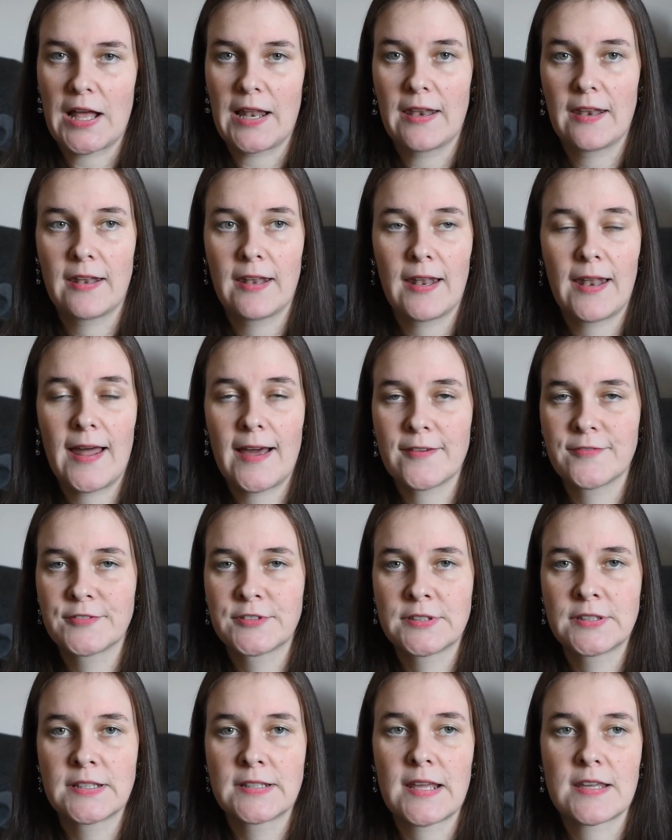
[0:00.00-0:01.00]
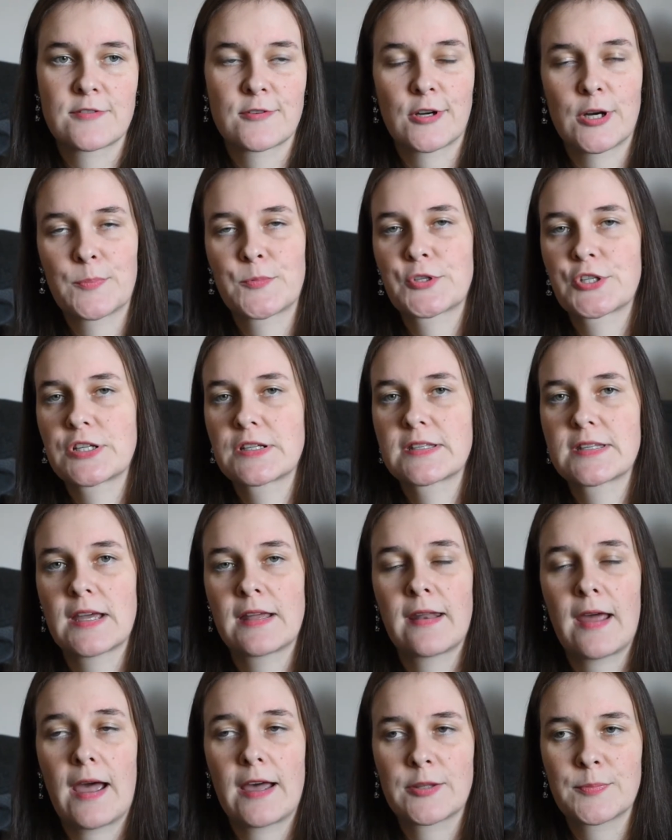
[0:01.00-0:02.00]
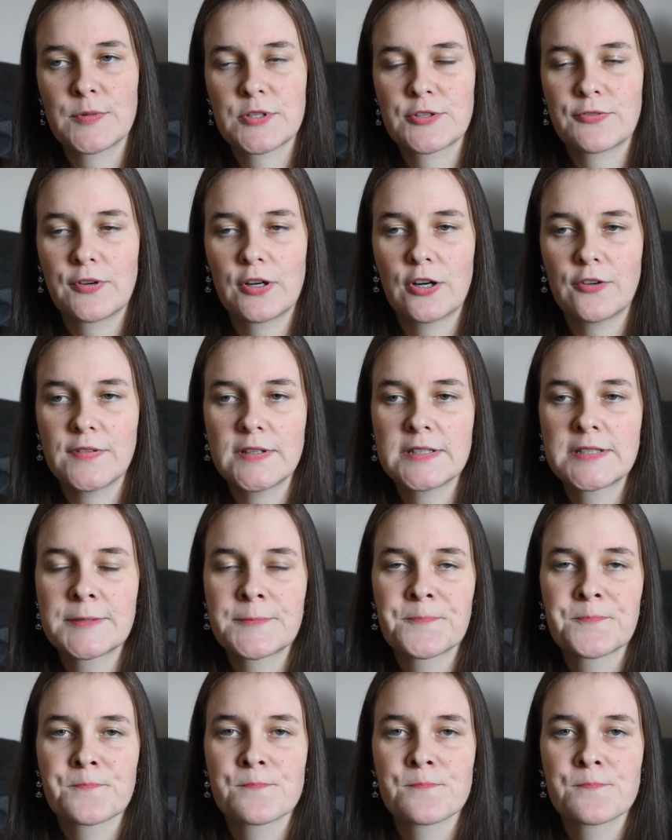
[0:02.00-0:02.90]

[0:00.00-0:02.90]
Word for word: I loved the descriptions and the atmosphere of it.